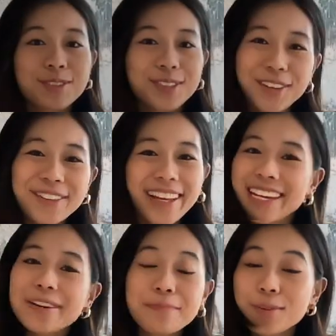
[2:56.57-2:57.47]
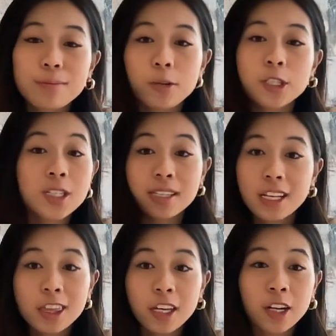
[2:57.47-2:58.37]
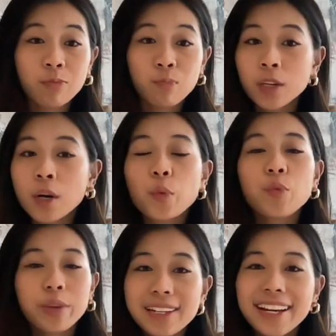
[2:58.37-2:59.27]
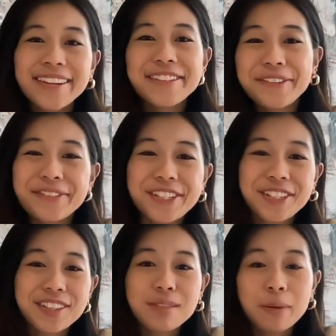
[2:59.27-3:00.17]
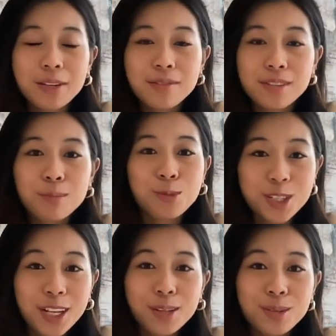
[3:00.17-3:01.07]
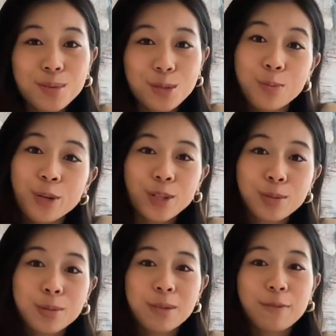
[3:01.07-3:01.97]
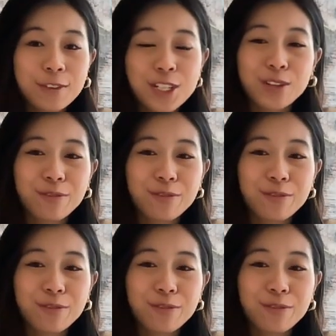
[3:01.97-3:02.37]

Don't let your mood board just sit there. Realize your visions by using Modelo 2.0's Vision